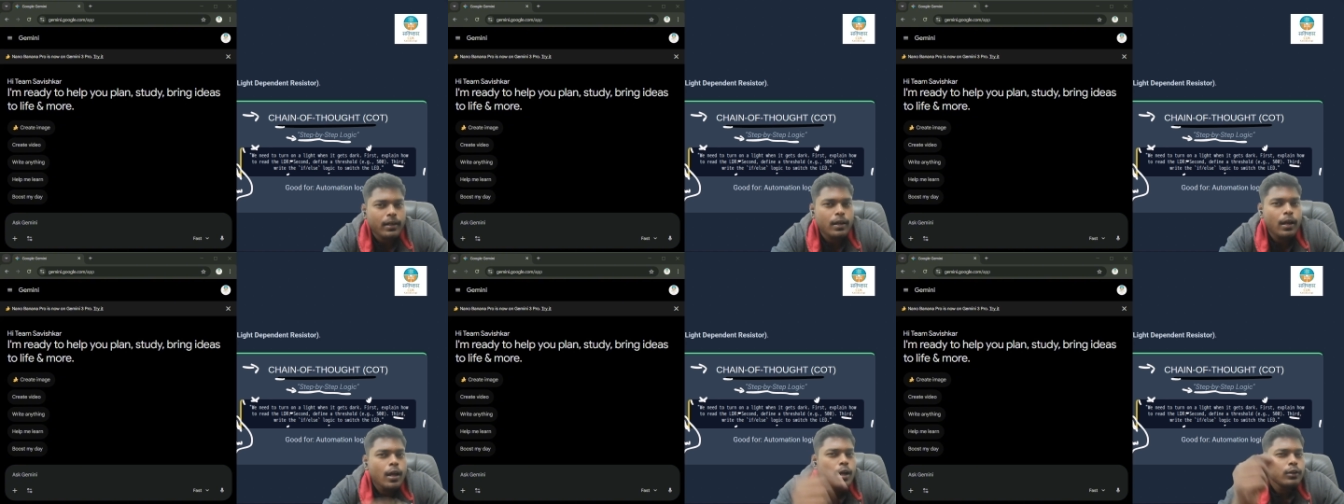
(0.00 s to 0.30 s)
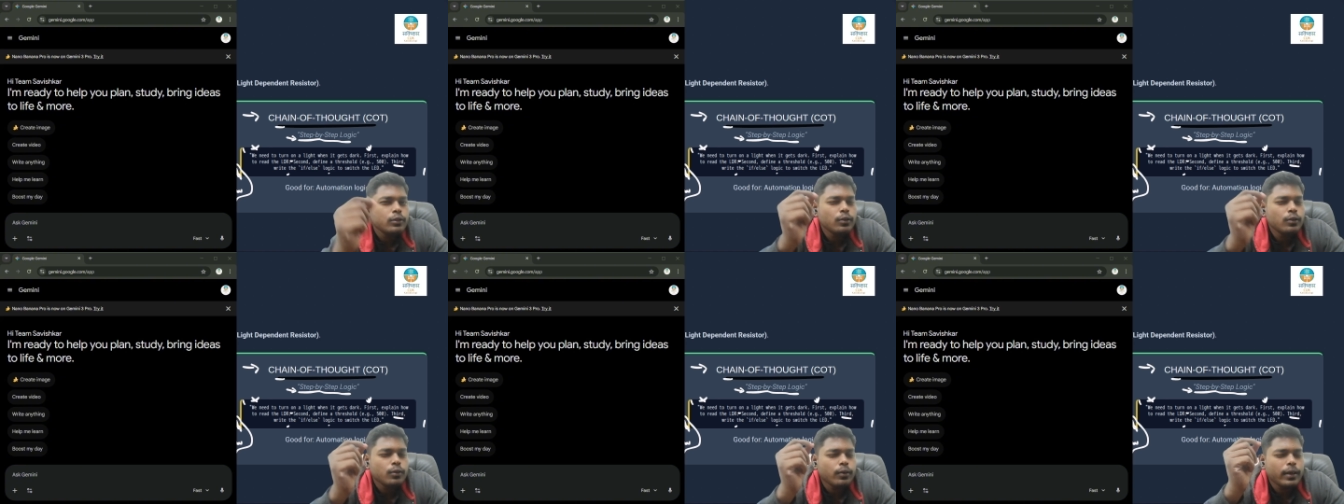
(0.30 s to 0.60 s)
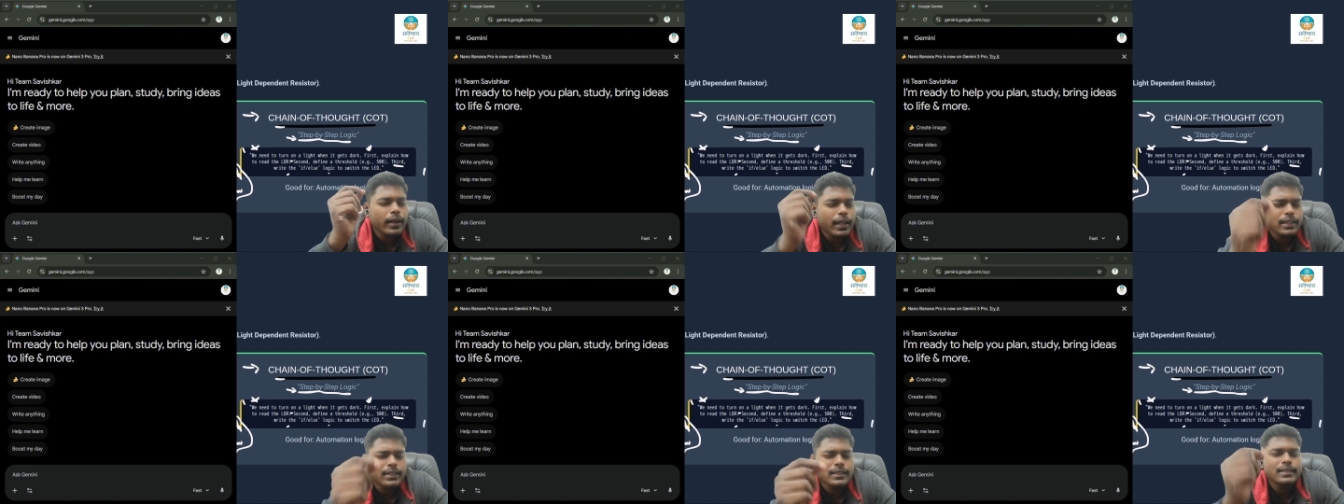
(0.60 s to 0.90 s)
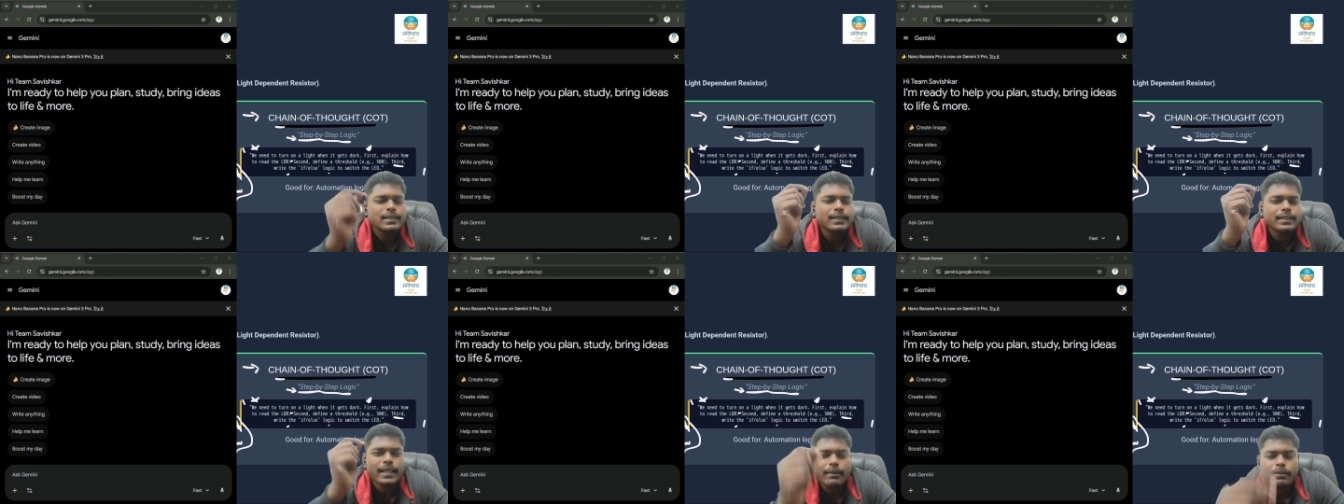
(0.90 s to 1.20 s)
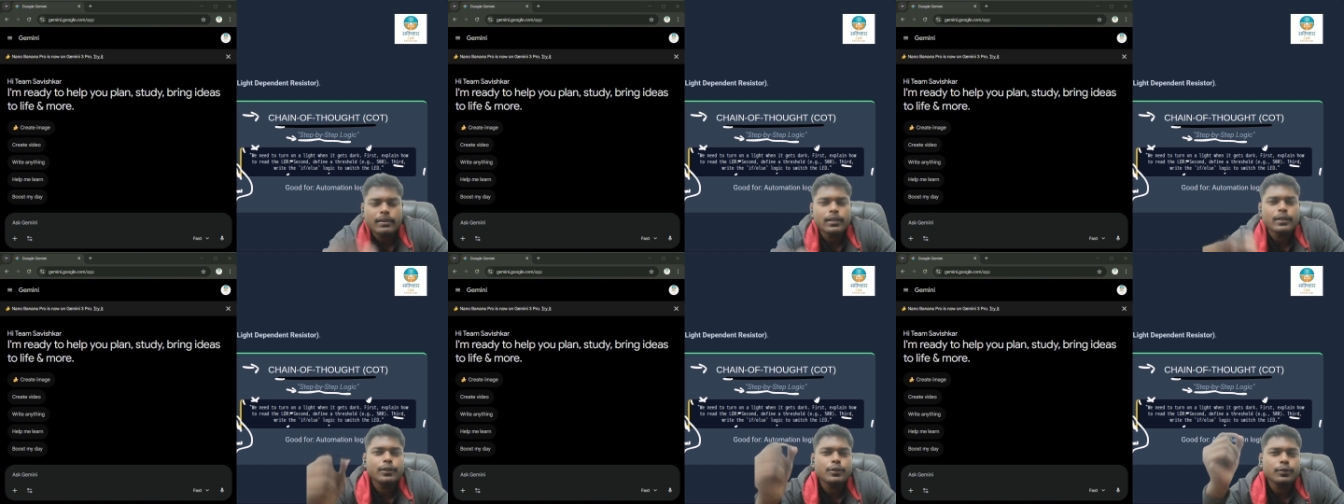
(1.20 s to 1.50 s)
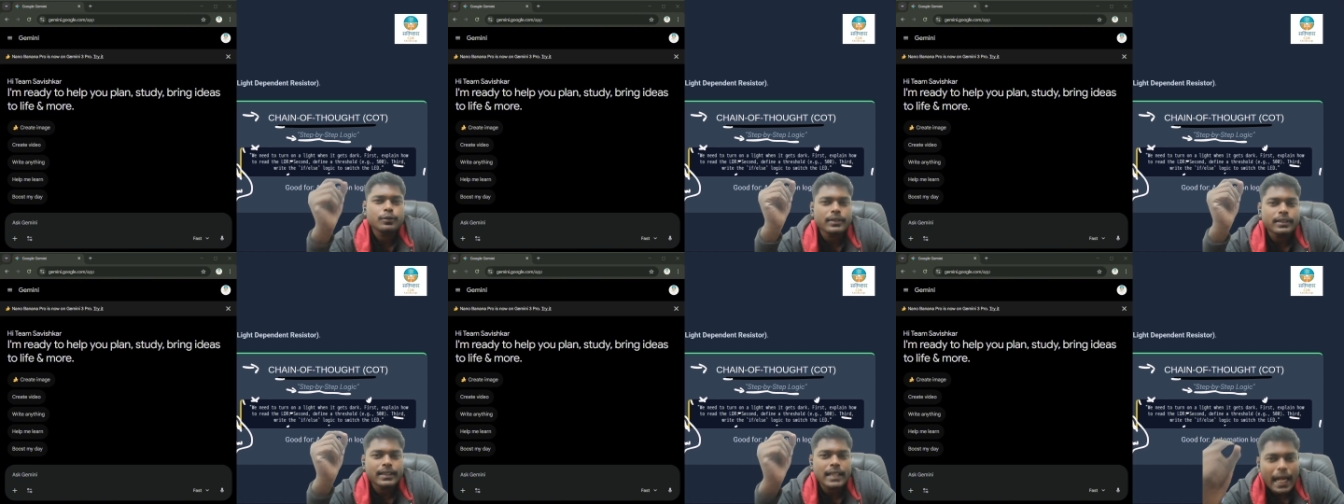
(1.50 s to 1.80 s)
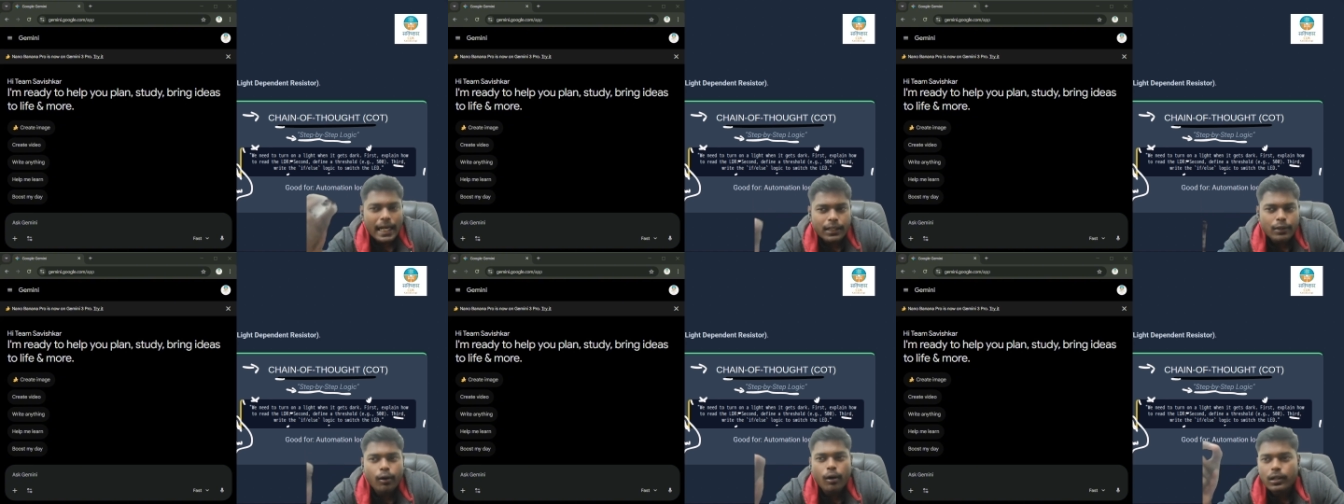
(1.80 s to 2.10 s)
right? It's similar to
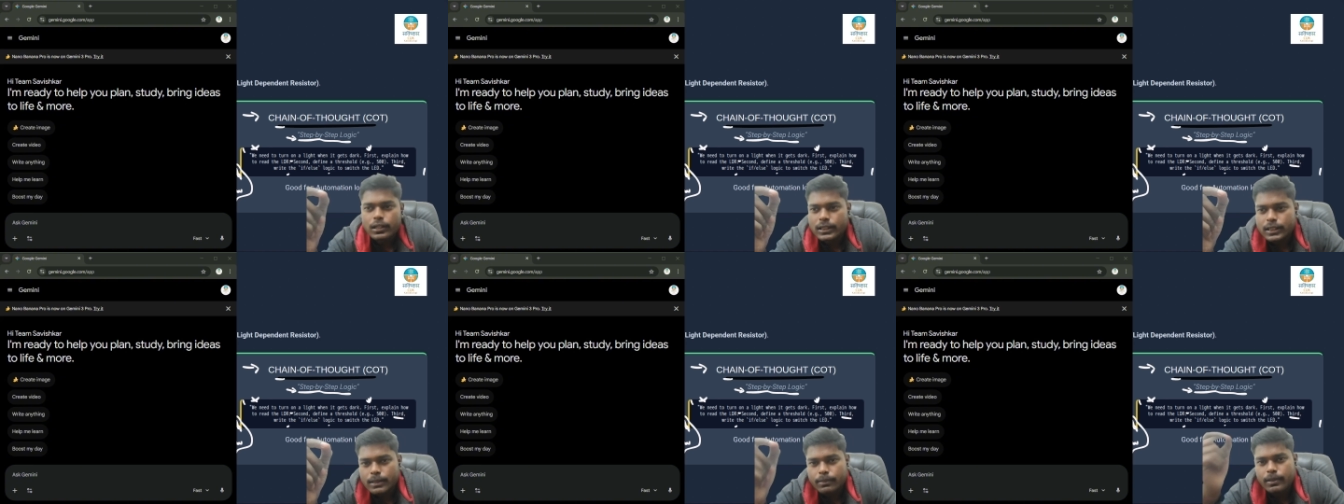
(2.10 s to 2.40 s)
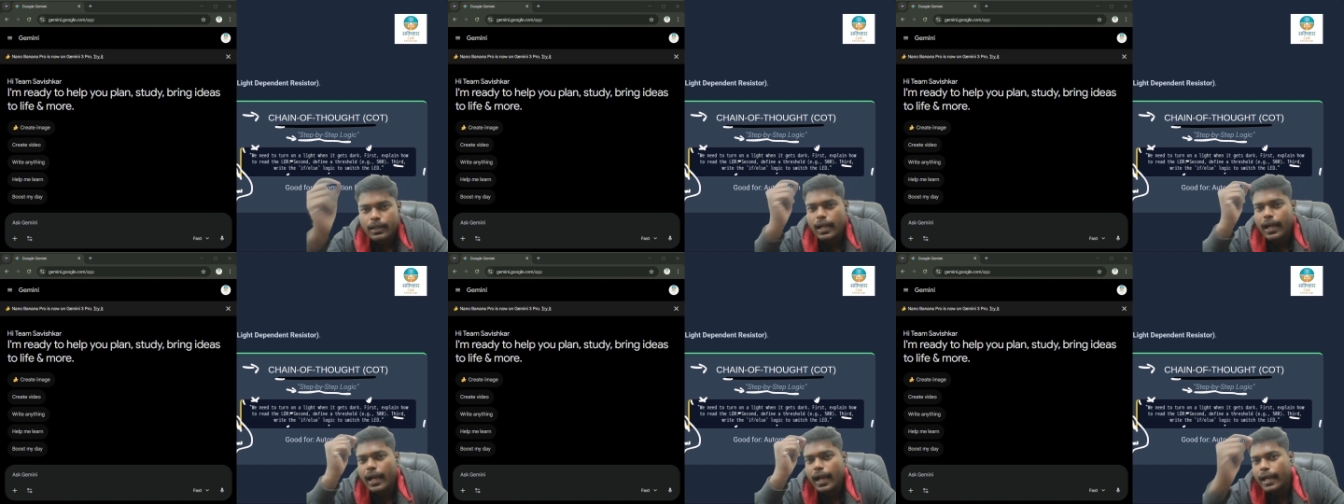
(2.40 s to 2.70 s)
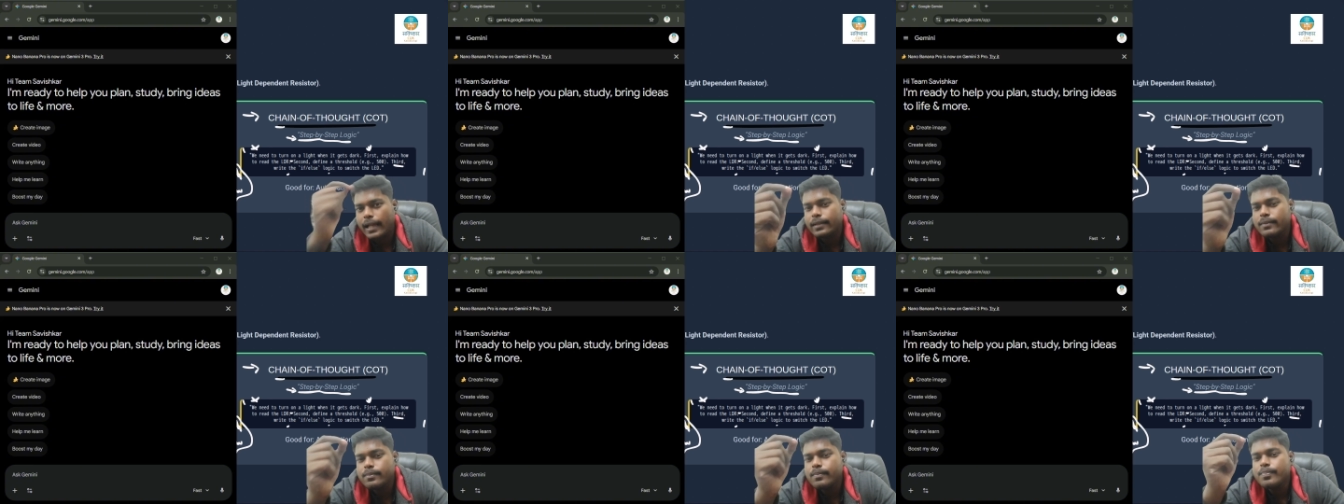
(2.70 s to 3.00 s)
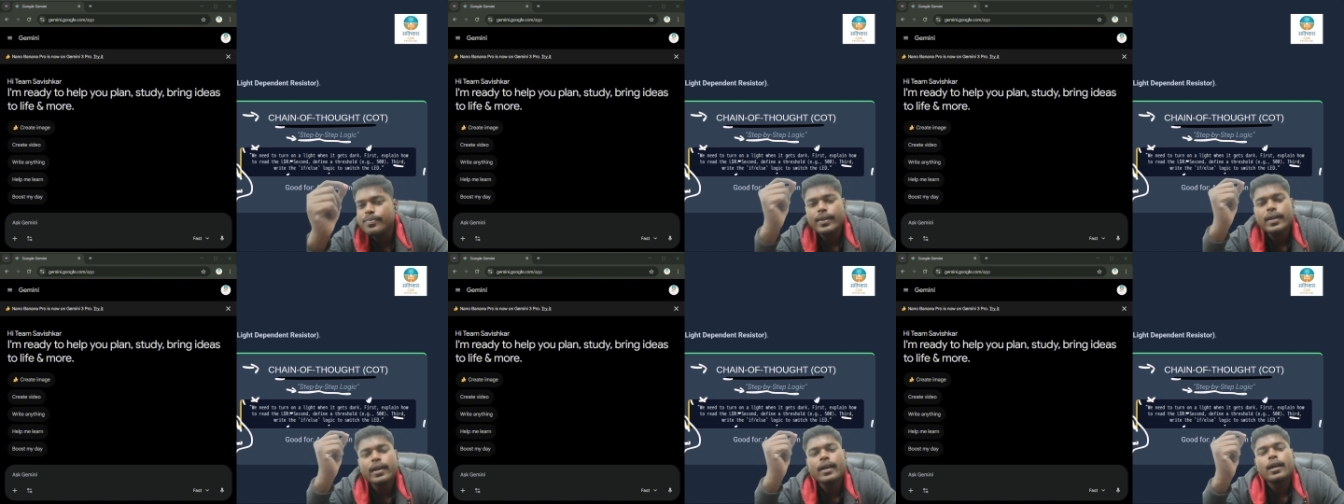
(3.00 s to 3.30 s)
that concept, and